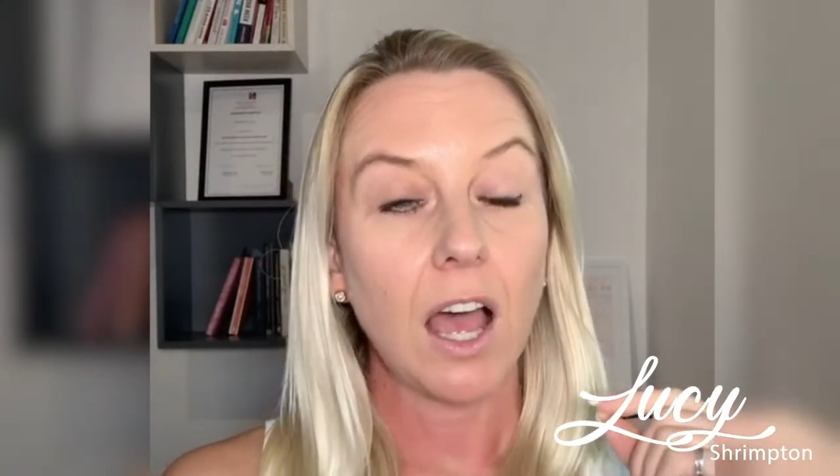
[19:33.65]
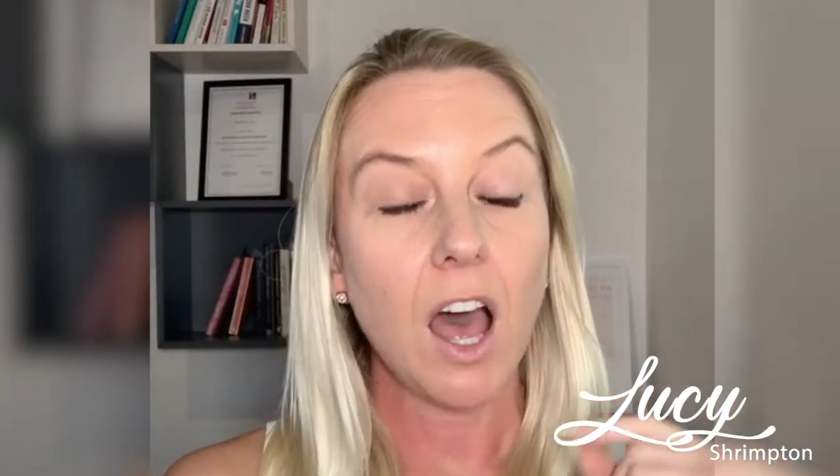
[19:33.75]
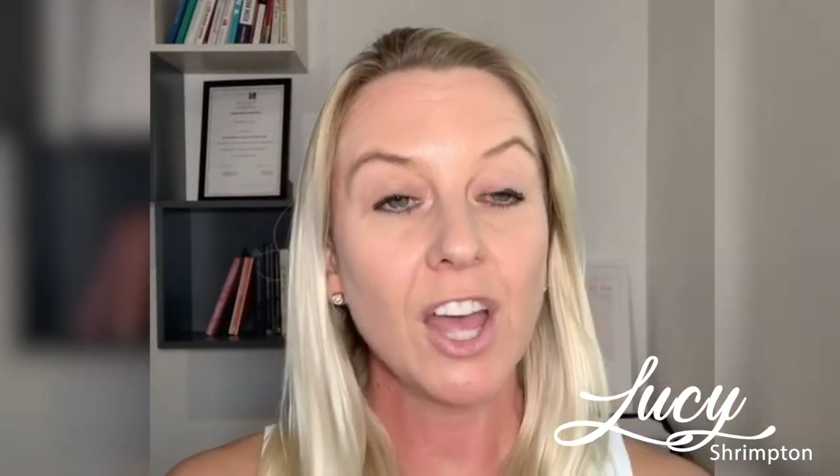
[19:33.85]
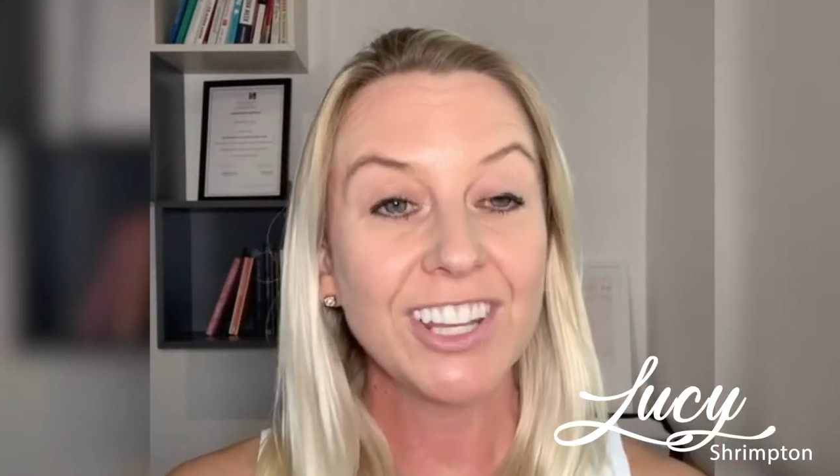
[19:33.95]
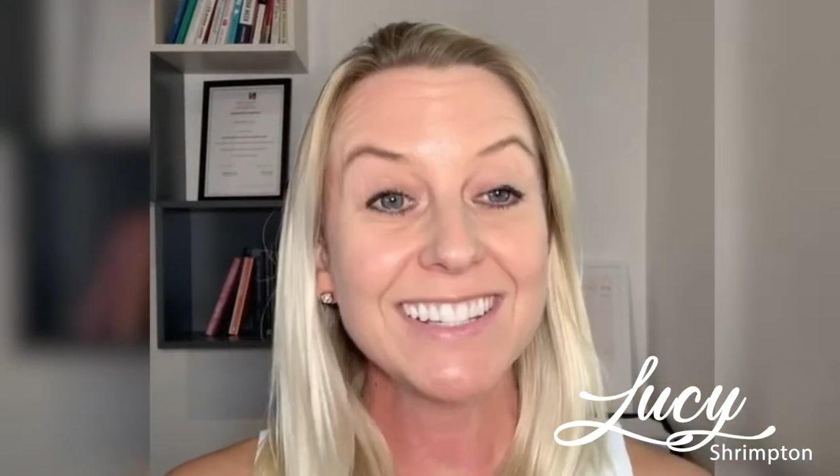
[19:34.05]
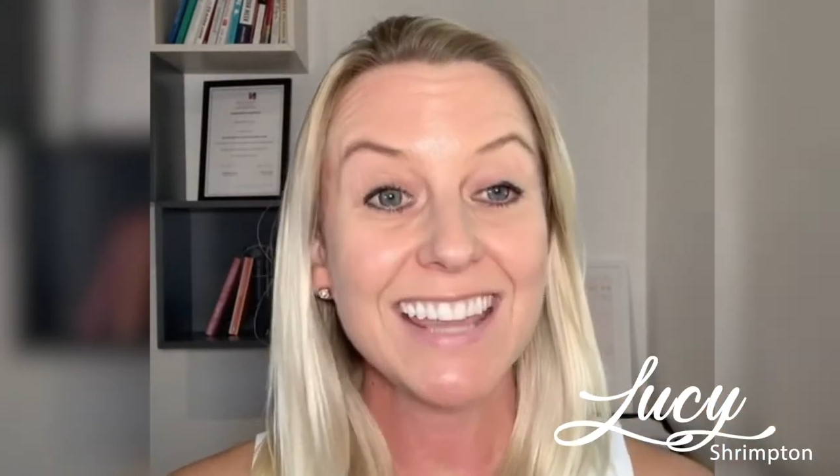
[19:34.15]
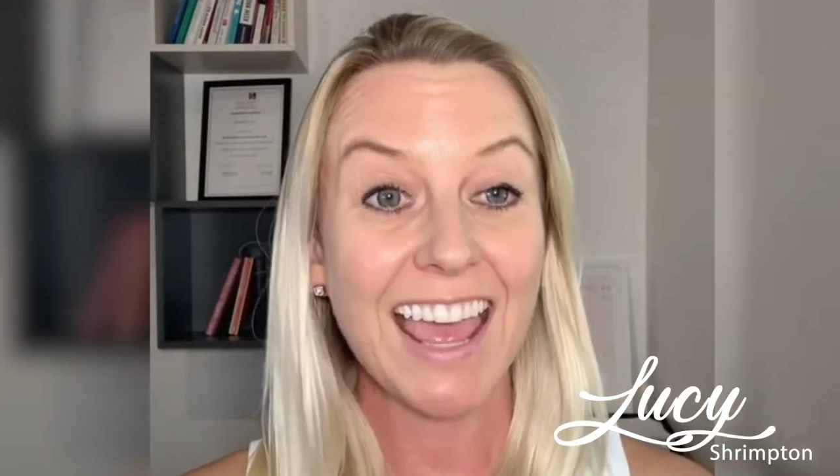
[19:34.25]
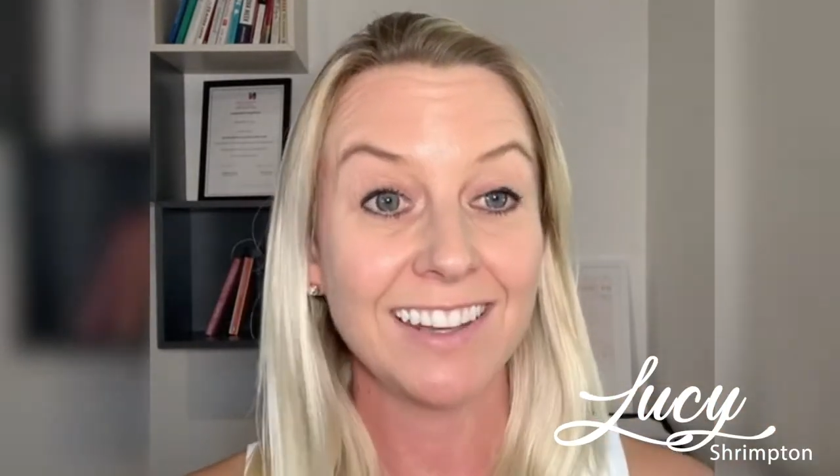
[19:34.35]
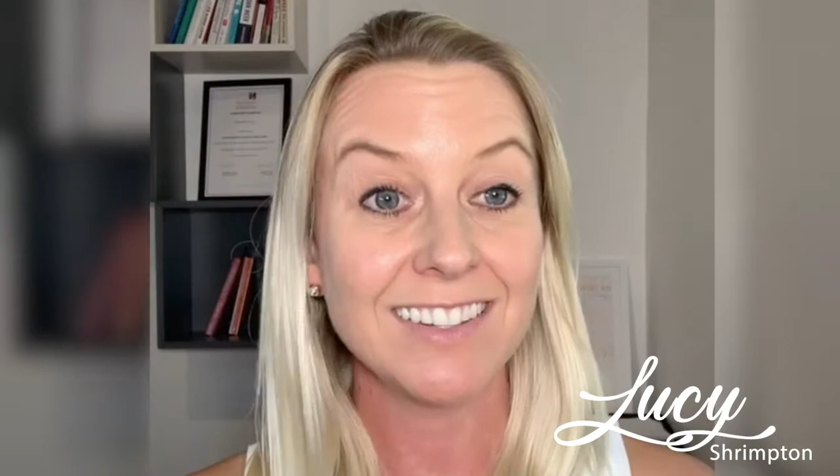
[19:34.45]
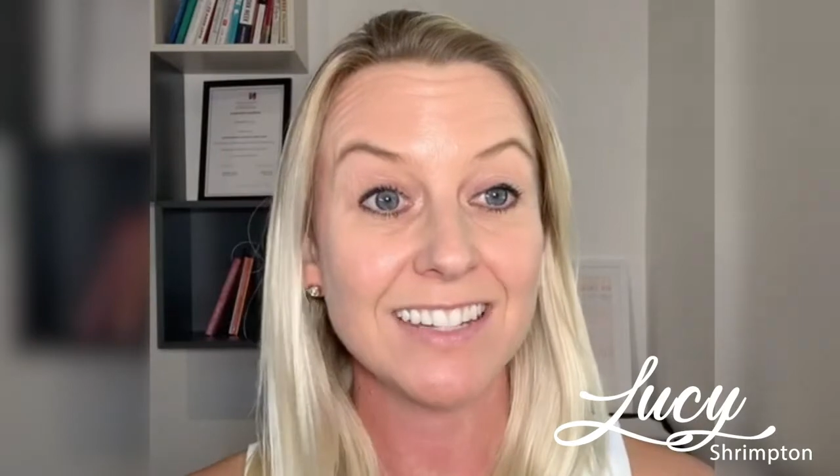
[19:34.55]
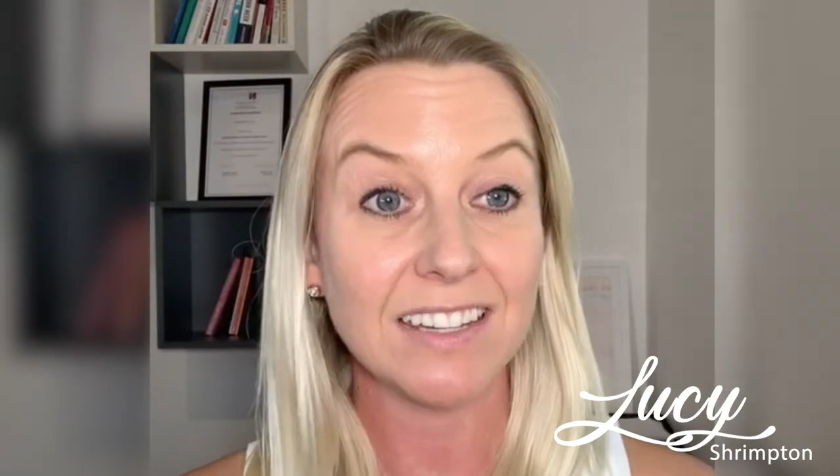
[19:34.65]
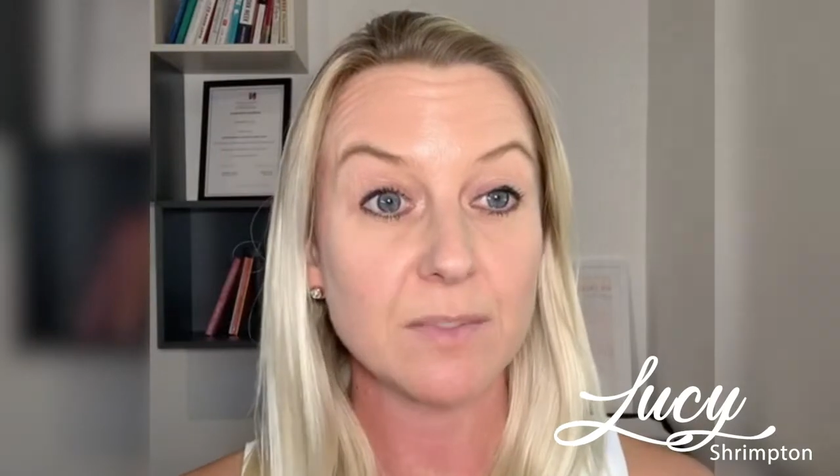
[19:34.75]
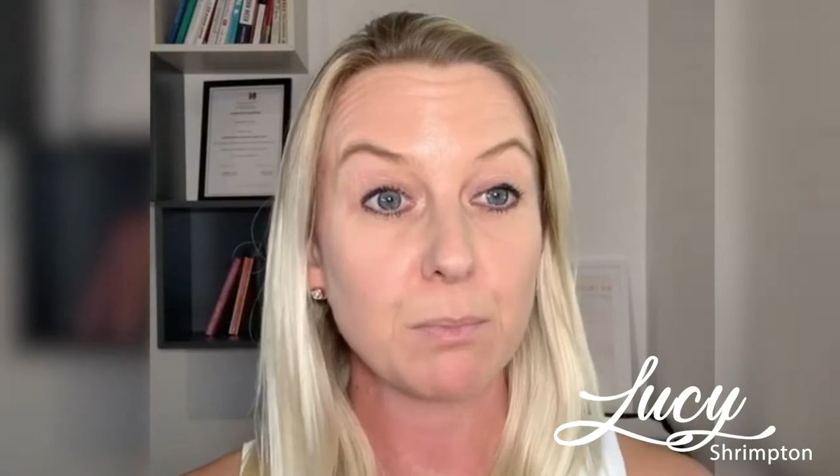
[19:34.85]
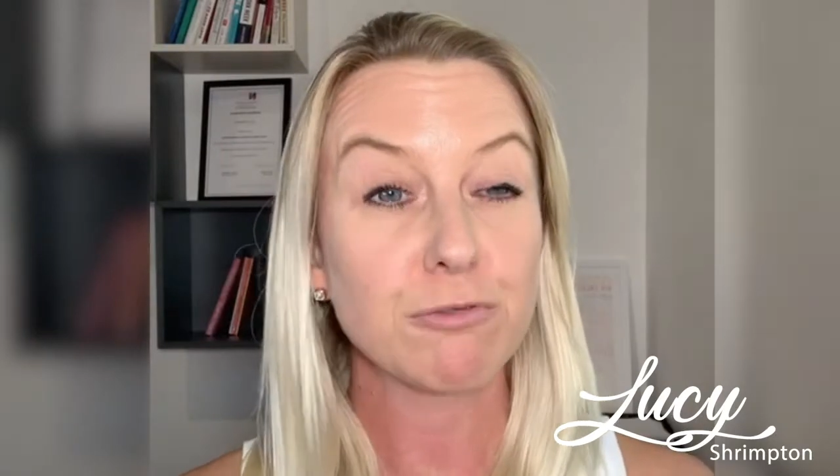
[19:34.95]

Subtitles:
unattended,